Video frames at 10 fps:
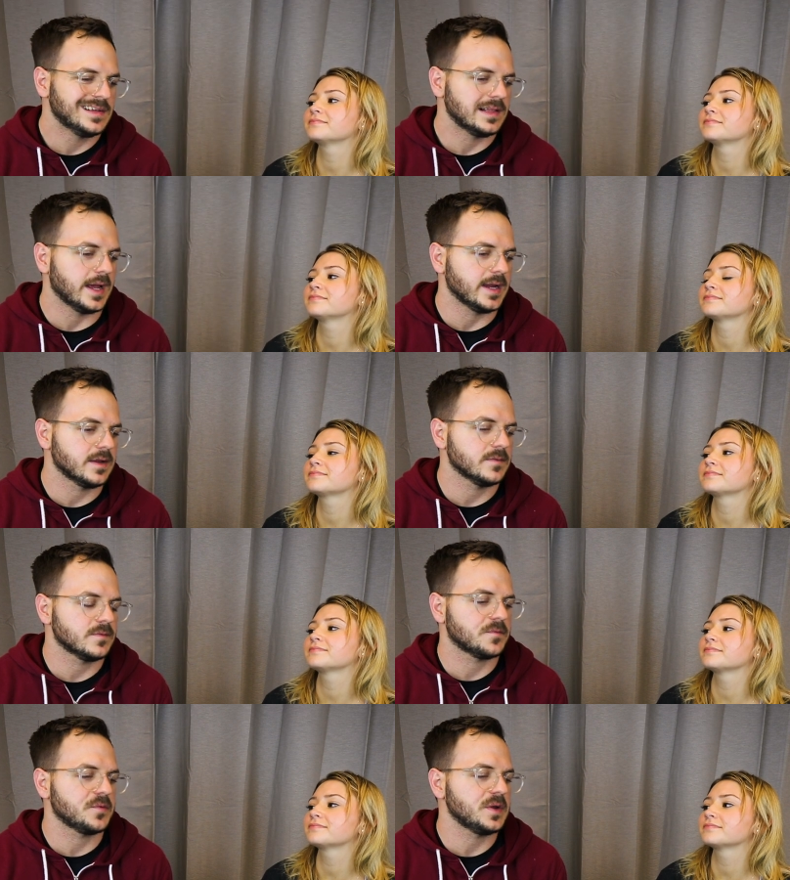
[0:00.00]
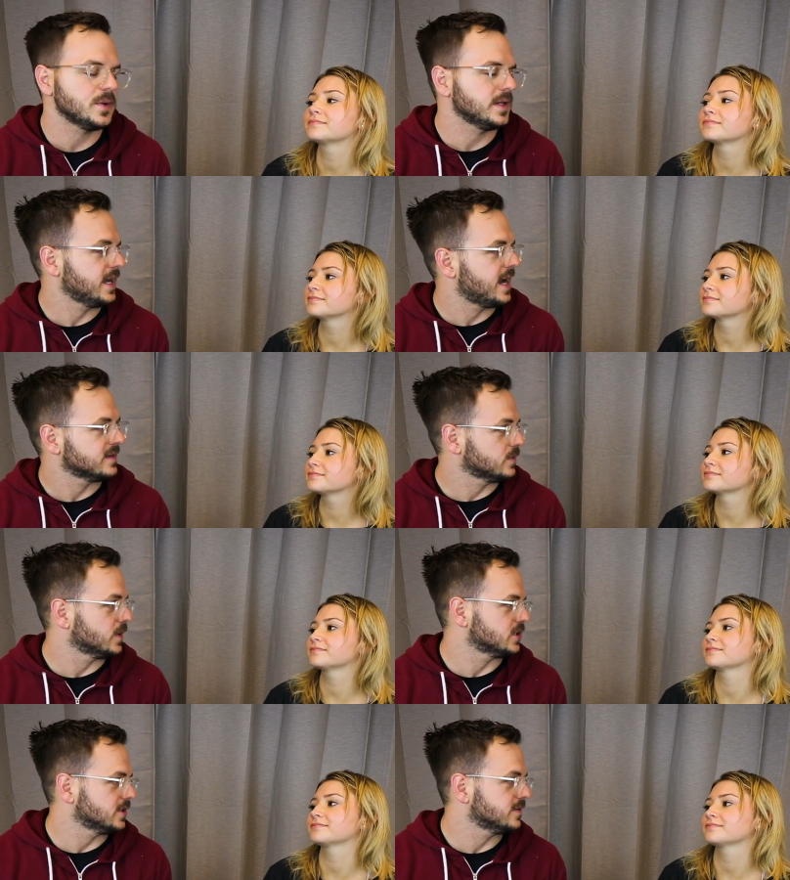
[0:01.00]
Speaker 1: like frequently asked
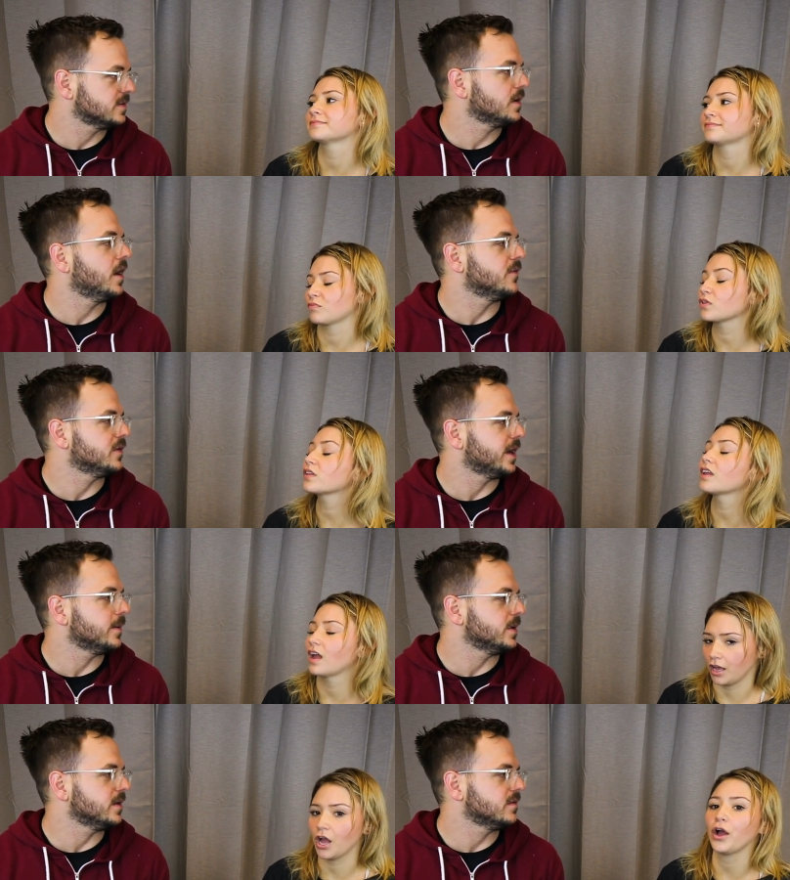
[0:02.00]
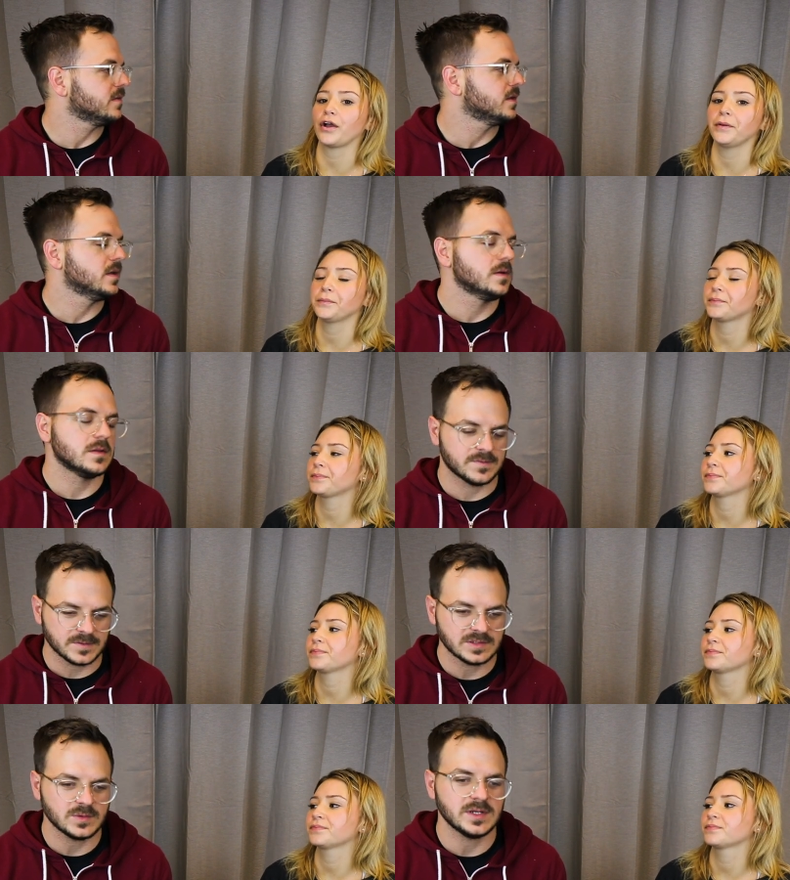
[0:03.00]
questions of your diabetes. Okay. The
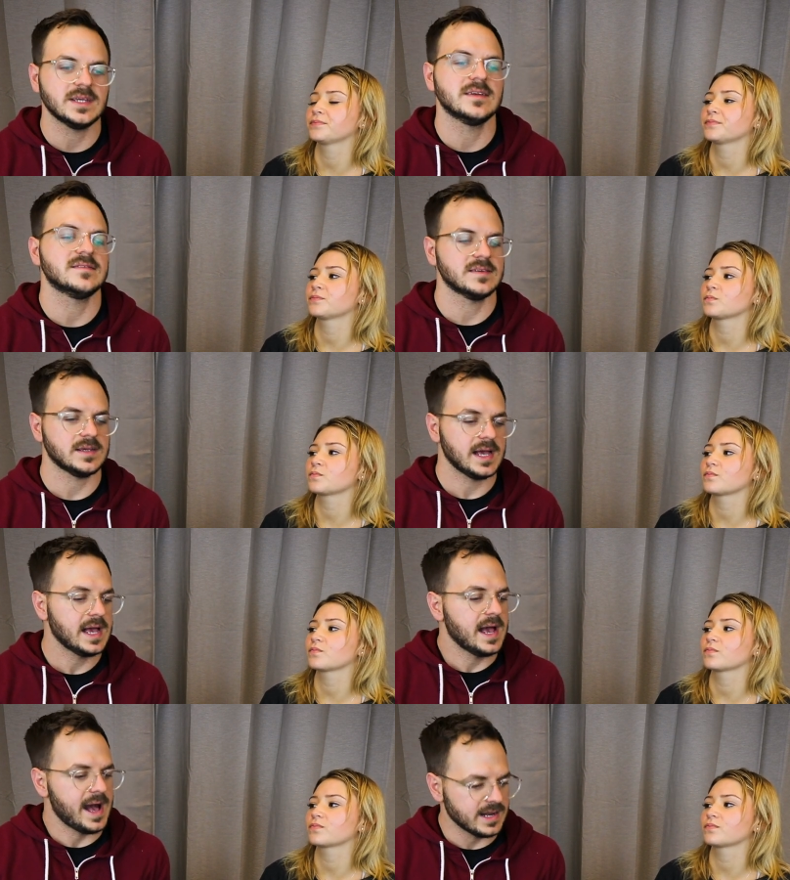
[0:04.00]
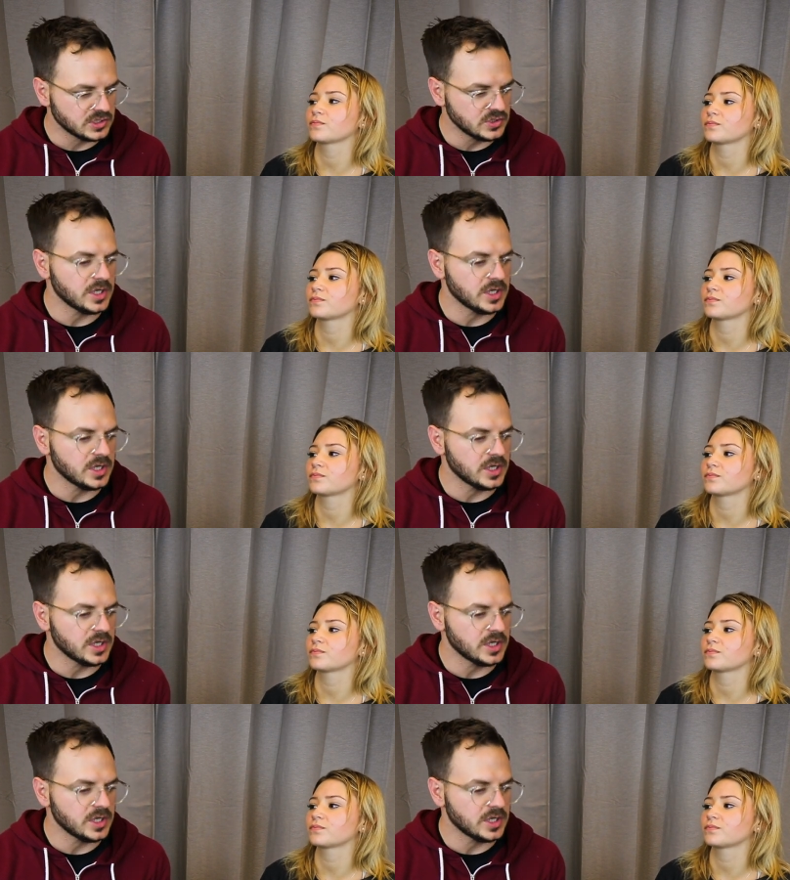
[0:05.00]
first one is, how did you